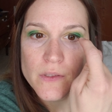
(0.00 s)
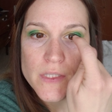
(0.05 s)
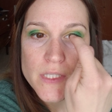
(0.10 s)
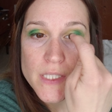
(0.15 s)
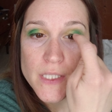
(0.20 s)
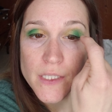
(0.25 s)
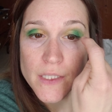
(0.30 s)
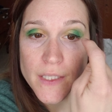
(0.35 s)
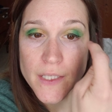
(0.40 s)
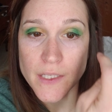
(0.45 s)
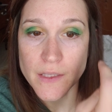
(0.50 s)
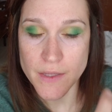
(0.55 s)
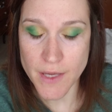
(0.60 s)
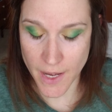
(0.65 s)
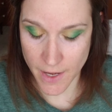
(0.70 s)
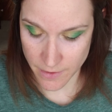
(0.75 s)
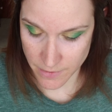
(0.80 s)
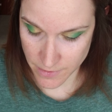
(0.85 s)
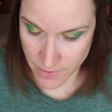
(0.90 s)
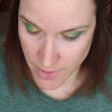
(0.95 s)
see like
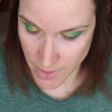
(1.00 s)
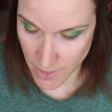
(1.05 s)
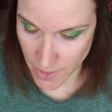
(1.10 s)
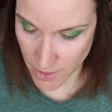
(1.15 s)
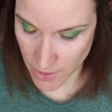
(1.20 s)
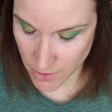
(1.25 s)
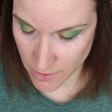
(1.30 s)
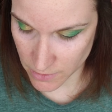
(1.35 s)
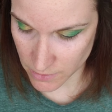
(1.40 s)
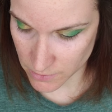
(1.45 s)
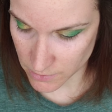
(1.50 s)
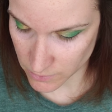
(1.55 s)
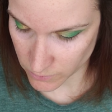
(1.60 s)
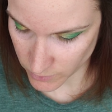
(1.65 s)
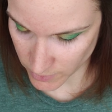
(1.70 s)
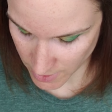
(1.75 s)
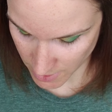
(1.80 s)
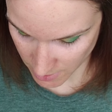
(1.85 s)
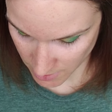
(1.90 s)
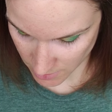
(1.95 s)
that there.
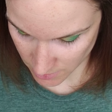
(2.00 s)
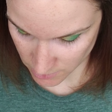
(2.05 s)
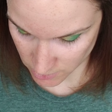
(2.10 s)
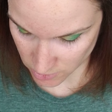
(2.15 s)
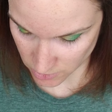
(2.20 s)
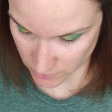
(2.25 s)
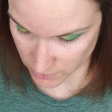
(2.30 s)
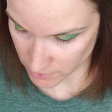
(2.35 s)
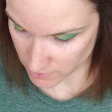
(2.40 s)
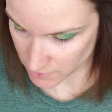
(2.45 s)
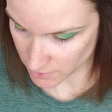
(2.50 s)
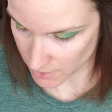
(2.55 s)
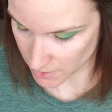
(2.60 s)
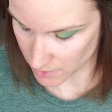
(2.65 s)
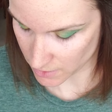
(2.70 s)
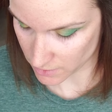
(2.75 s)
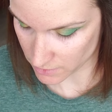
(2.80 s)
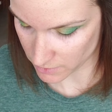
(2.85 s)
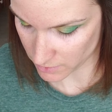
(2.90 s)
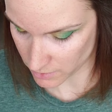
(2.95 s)
What I can do is take
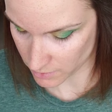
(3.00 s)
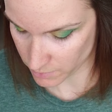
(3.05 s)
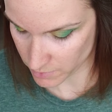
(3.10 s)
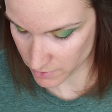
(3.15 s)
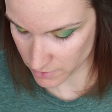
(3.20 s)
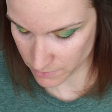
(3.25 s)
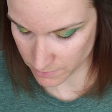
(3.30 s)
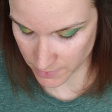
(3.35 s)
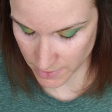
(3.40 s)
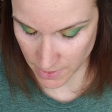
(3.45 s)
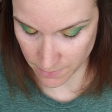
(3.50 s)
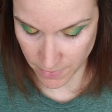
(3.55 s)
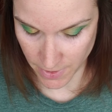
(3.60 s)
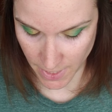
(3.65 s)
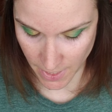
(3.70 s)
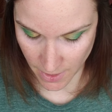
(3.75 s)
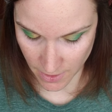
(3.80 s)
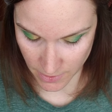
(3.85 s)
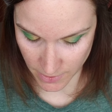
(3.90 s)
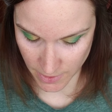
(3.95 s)
a little bit of my
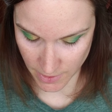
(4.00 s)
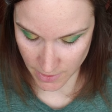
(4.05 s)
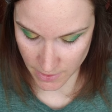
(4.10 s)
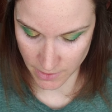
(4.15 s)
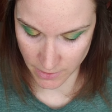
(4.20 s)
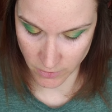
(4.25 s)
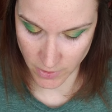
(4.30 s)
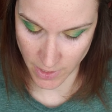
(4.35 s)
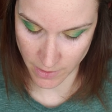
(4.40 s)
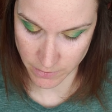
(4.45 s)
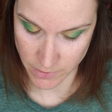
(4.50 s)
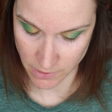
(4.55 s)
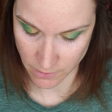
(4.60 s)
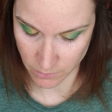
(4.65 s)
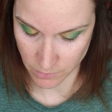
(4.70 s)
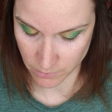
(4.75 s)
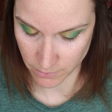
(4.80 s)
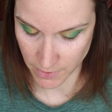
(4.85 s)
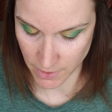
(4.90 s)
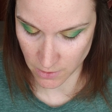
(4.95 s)
palette and grab some
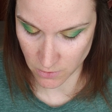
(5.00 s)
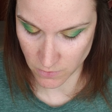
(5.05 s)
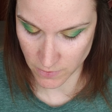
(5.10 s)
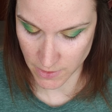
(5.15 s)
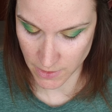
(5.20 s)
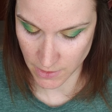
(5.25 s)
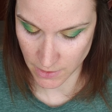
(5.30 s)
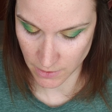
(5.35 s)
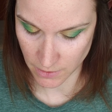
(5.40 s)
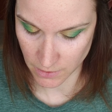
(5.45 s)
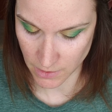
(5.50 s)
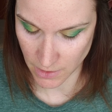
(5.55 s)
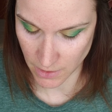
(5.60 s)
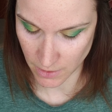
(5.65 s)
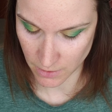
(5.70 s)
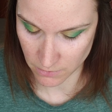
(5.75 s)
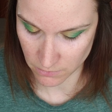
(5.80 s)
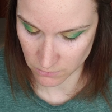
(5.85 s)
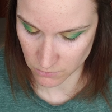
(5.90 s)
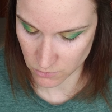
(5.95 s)
of my green
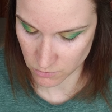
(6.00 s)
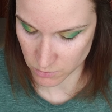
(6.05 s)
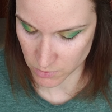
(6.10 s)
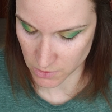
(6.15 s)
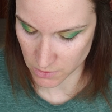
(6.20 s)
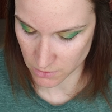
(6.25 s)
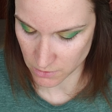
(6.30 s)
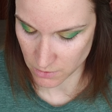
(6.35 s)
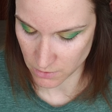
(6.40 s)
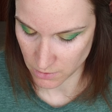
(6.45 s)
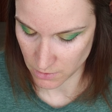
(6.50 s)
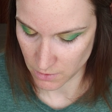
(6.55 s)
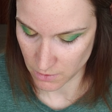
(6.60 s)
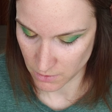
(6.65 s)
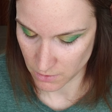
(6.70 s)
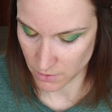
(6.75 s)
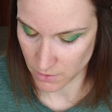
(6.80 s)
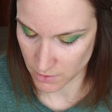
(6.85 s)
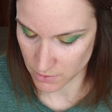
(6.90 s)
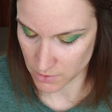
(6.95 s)
again. Oops,
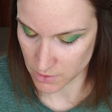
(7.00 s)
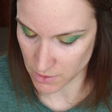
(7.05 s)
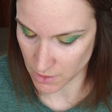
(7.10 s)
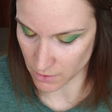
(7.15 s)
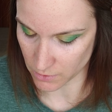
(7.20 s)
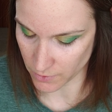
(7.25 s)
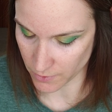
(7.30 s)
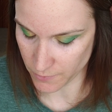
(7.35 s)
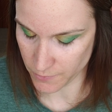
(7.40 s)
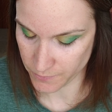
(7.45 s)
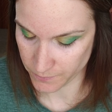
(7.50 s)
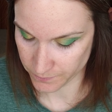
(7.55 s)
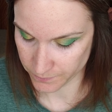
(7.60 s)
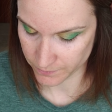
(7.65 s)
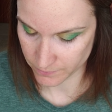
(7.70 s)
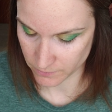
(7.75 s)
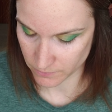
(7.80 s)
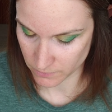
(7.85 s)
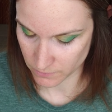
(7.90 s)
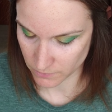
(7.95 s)
it's yellow.
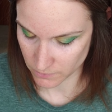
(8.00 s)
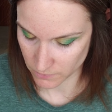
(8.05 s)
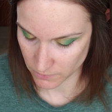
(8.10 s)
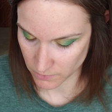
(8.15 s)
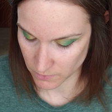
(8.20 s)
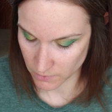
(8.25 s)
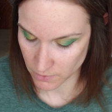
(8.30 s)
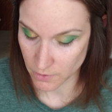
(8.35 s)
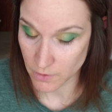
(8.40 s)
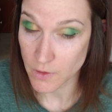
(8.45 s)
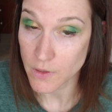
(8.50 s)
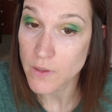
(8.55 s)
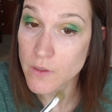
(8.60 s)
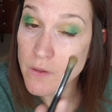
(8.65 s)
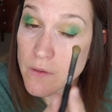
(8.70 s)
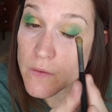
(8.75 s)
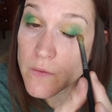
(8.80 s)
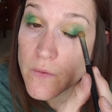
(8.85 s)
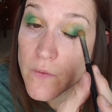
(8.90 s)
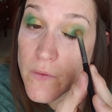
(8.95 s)

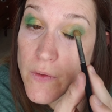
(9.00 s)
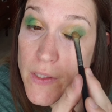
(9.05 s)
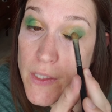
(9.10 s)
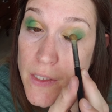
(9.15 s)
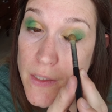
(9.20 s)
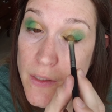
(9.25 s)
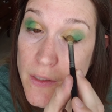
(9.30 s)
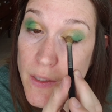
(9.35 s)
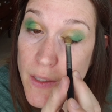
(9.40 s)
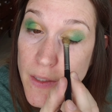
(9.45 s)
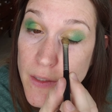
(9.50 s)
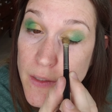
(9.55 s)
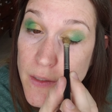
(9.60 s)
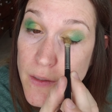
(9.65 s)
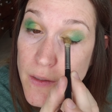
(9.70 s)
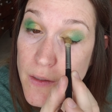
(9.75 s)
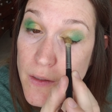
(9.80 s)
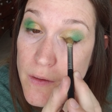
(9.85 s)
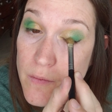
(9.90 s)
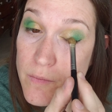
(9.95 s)
Green, and I can
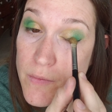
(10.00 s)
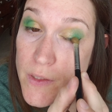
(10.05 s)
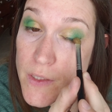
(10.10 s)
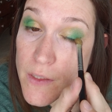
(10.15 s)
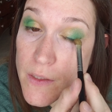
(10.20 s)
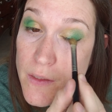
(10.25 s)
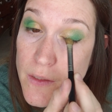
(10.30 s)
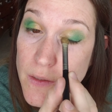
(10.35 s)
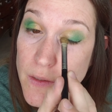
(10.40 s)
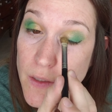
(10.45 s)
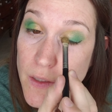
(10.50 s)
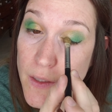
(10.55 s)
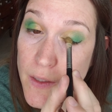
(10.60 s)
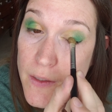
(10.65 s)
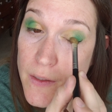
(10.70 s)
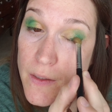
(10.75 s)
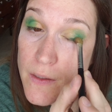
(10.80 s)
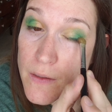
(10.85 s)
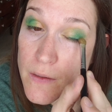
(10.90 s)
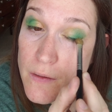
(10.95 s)
come in and
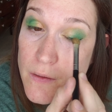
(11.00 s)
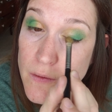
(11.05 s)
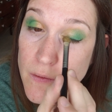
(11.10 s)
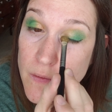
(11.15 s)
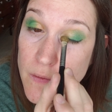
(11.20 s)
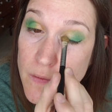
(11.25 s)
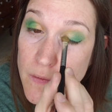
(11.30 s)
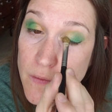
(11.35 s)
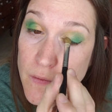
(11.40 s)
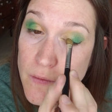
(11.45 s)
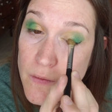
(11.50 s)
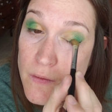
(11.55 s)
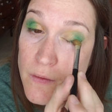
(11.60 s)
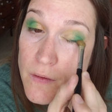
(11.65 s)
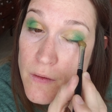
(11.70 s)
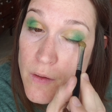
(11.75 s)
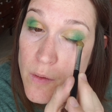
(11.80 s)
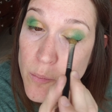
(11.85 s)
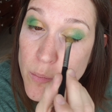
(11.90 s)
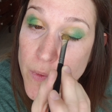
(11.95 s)
kind of
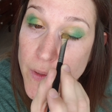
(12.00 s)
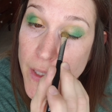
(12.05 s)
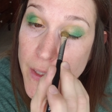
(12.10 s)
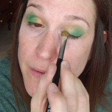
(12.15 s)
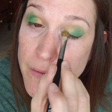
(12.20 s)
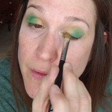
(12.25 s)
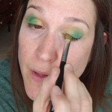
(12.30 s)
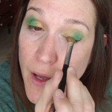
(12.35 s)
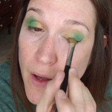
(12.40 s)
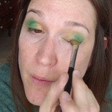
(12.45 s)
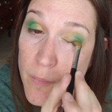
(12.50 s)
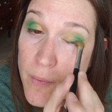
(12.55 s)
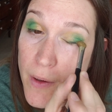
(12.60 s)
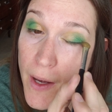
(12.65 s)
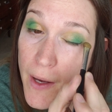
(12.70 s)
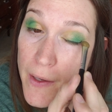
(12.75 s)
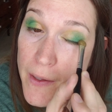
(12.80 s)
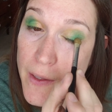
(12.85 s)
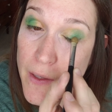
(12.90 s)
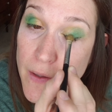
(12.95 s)
blend that
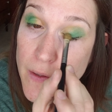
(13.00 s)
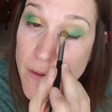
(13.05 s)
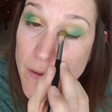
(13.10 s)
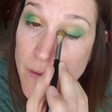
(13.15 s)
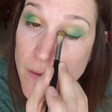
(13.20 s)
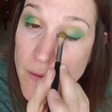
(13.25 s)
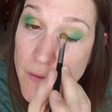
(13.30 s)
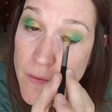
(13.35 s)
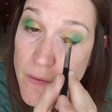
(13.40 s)
back in.